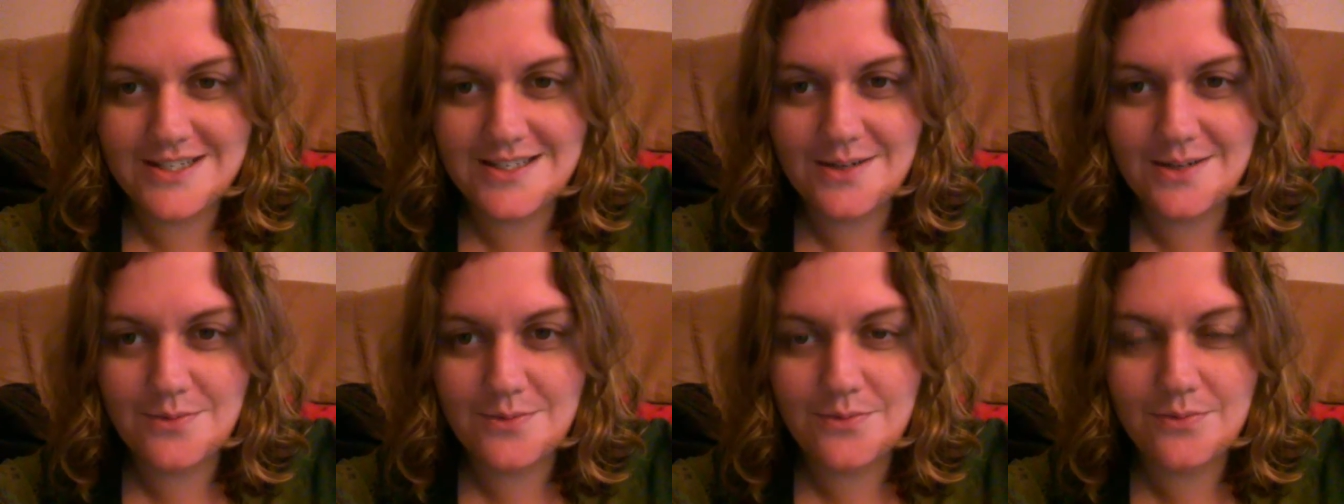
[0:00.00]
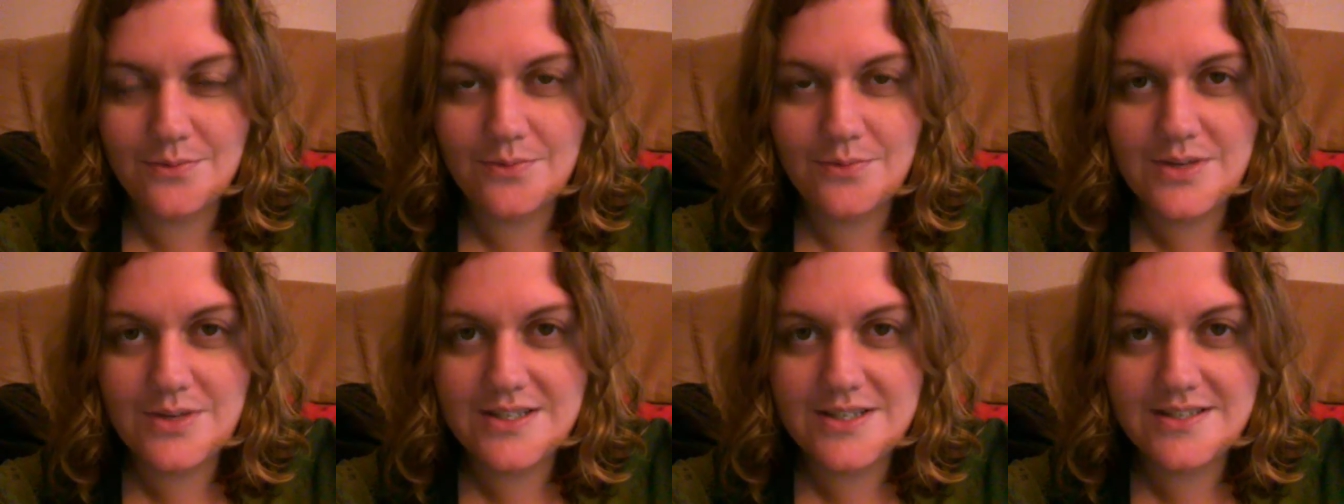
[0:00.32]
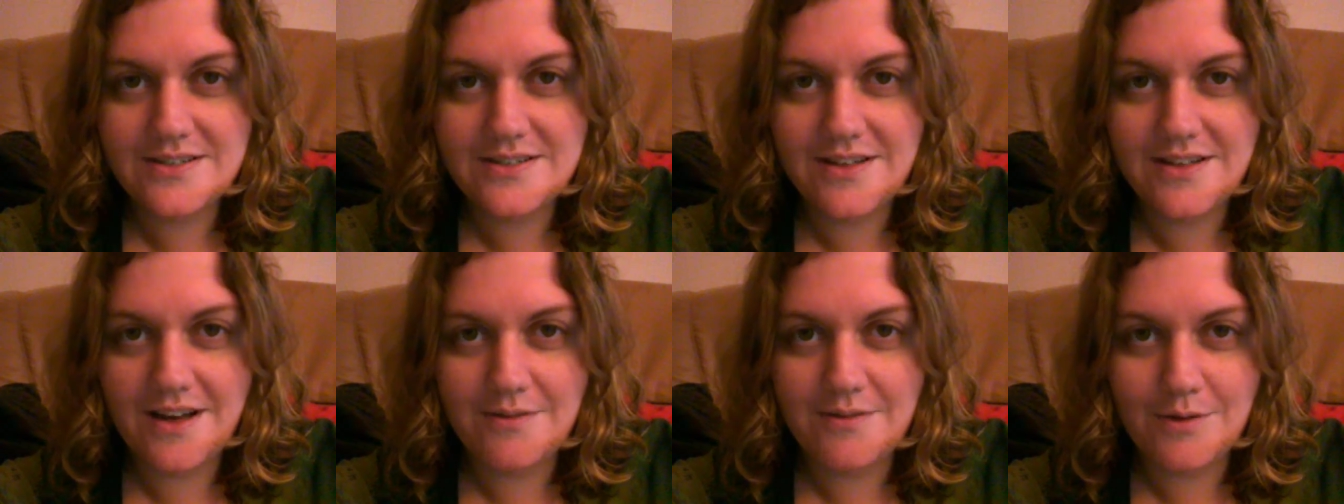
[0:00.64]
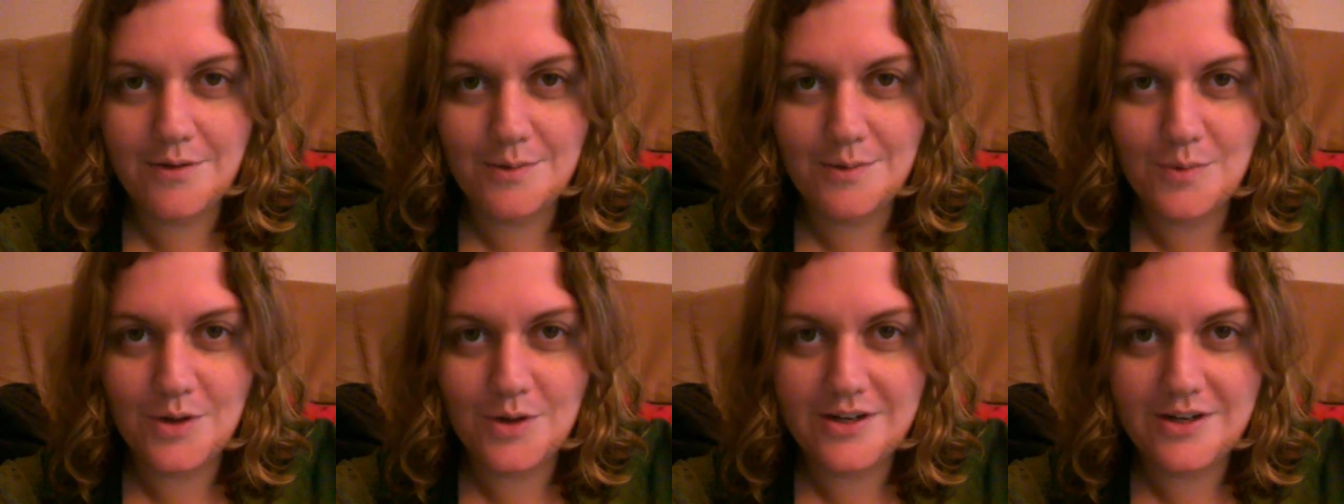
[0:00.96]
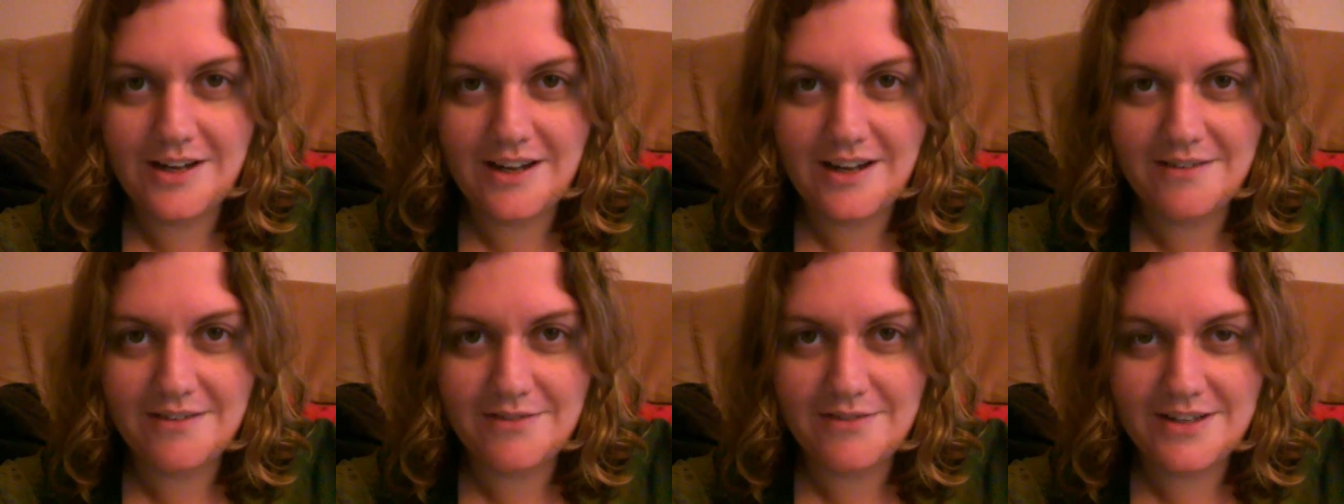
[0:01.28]
so we still have one
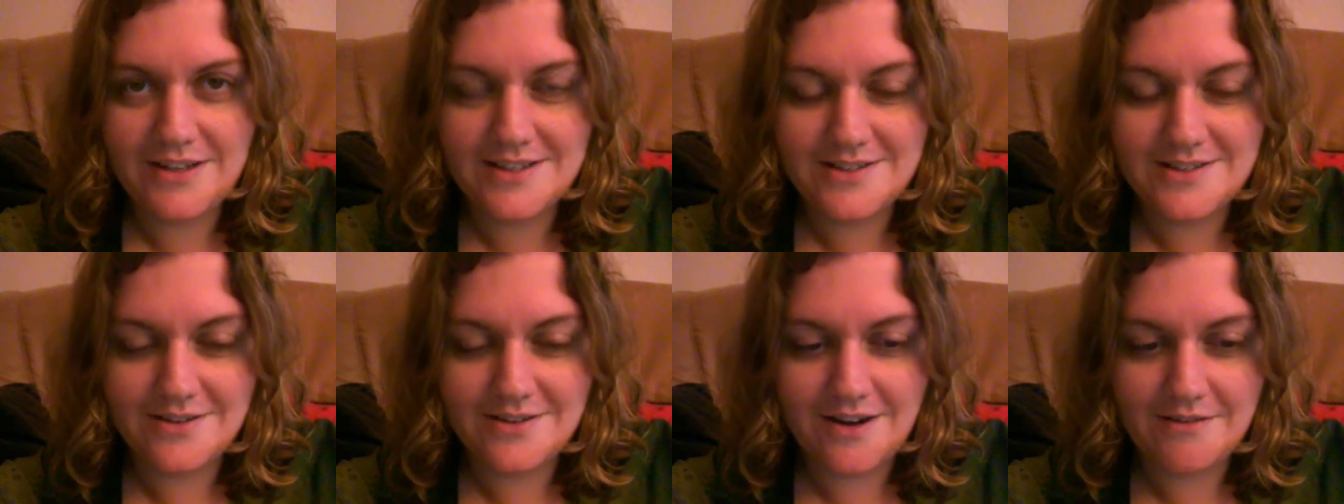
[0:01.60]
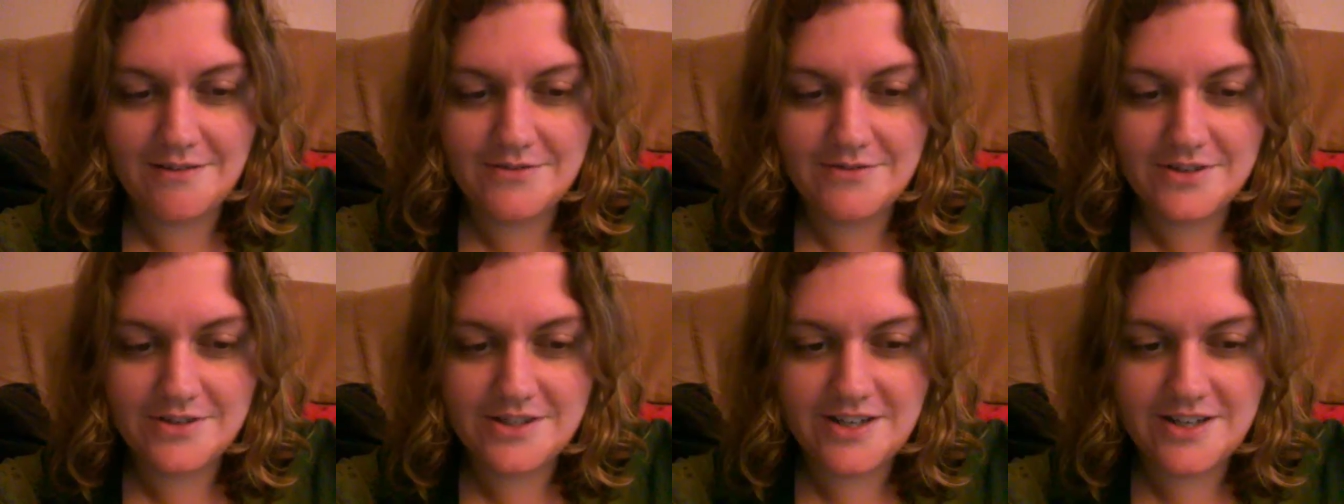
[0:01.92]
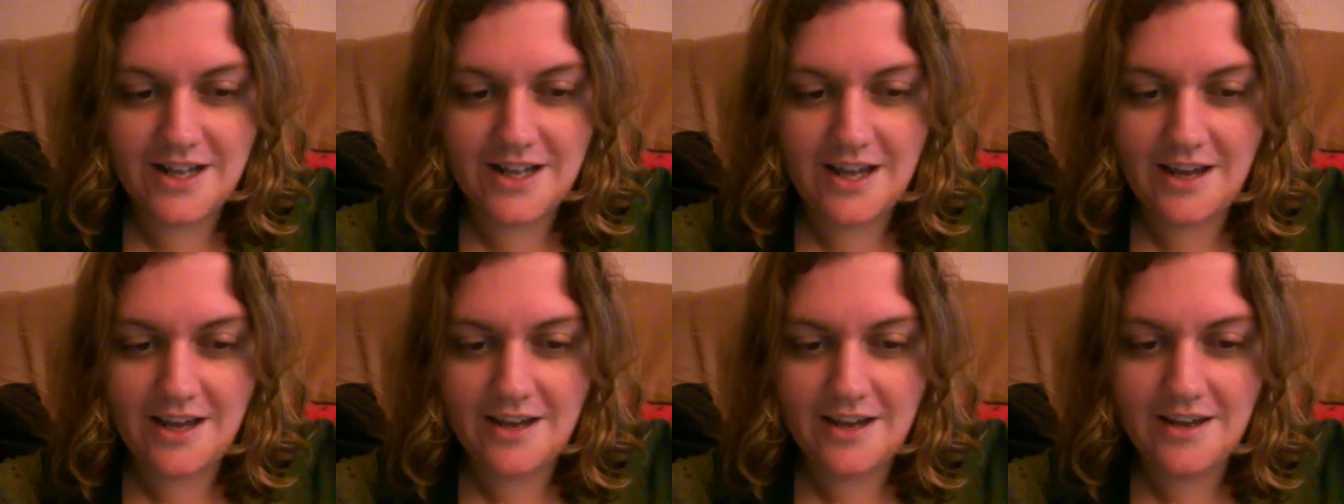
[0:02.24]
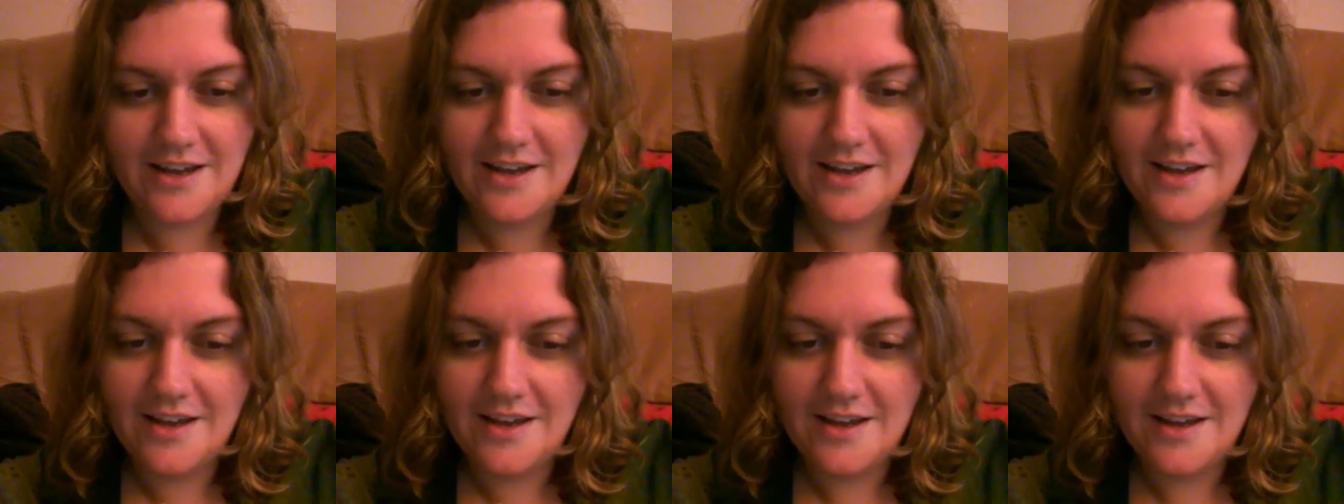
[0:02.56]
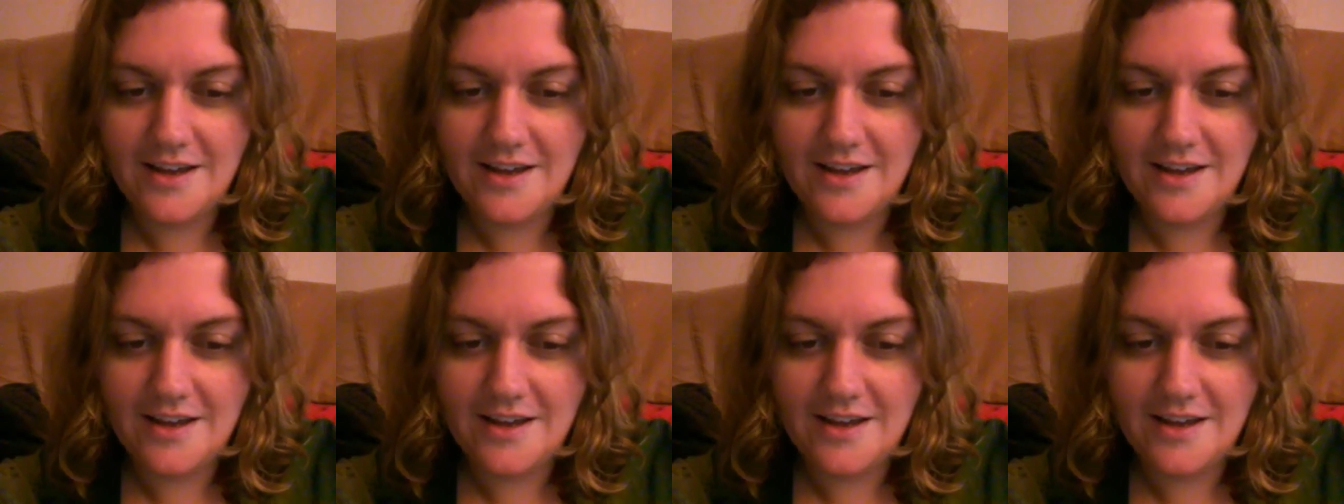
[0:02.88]
more day of Easter after today.